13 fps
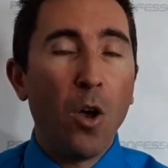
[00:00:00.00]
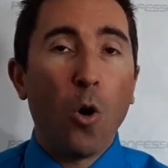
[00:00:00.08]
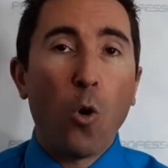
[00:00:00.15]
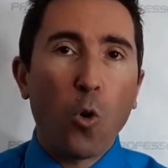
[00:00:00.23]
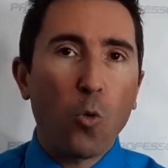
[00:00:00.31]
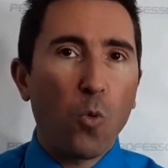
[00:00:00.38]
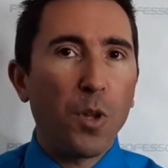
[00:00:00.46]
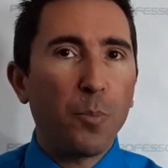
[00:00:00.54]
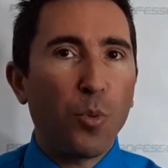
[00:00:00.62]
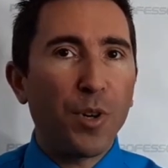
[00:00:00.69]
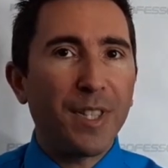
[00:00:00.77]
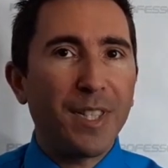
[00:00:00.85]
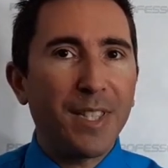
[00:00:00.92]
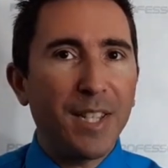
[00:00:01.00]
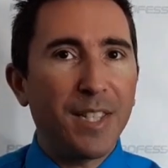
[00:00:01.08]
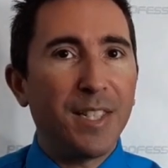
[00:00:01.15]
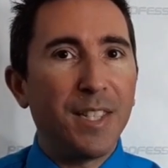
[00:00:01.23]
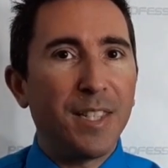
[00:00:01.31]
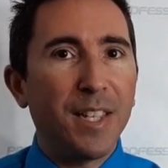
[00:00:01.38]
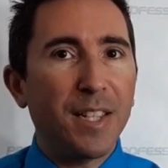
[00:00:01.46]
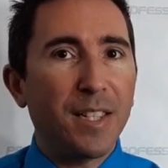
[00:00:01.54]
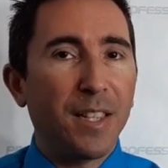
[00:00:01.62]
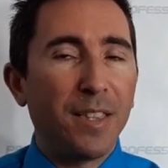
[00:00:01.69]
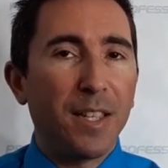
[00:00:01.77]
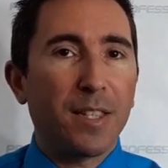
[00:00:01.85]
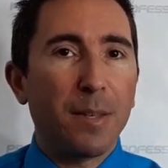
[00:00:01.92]
or 1.66 in
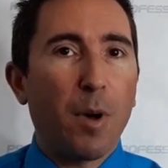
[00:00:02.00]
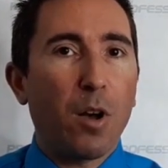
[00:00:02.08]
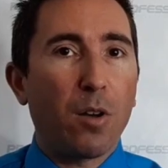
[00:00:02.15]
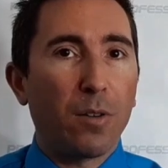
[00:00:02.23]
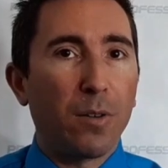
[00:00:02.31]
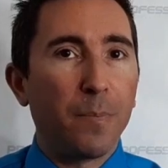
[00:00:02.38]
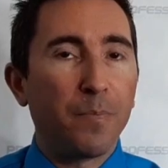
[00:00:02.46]
decimal.